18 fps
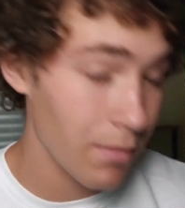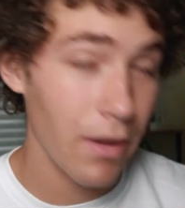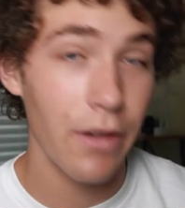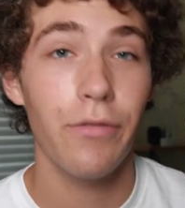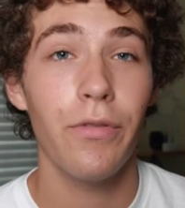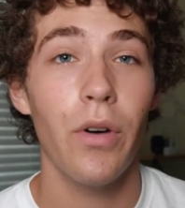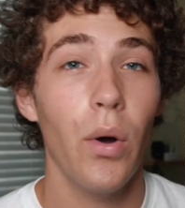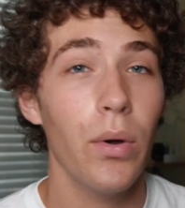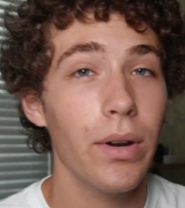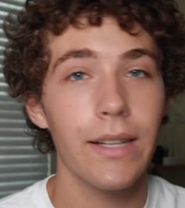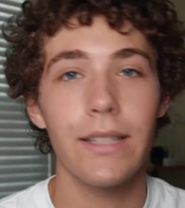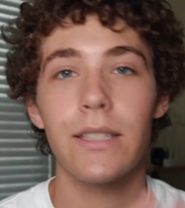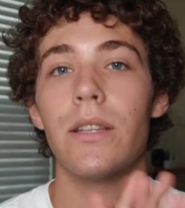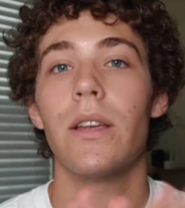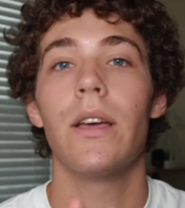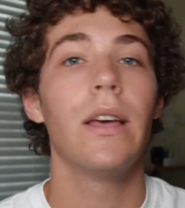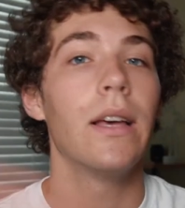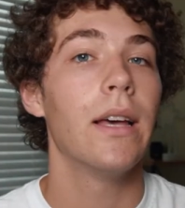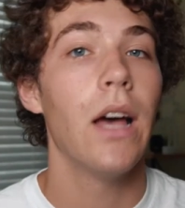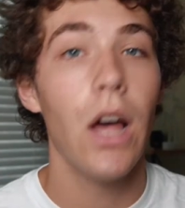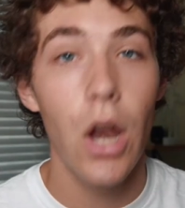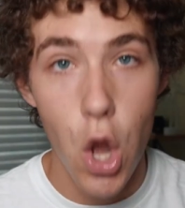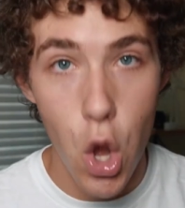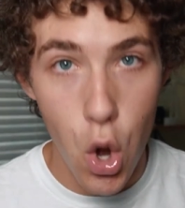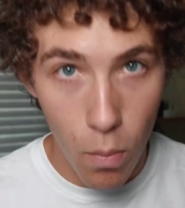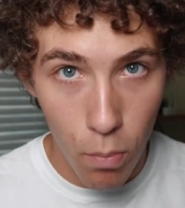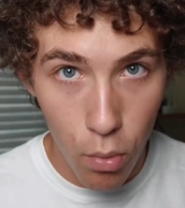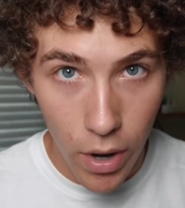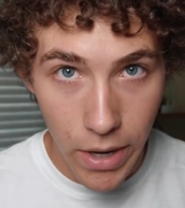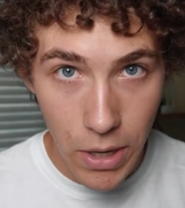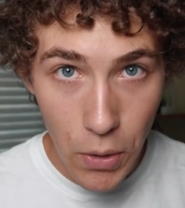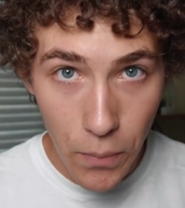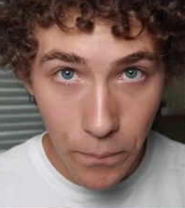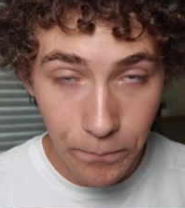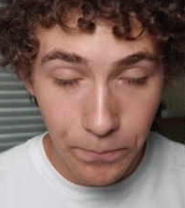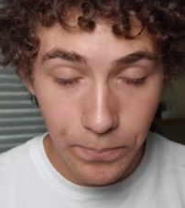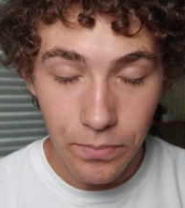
and my phone. It's no bueno.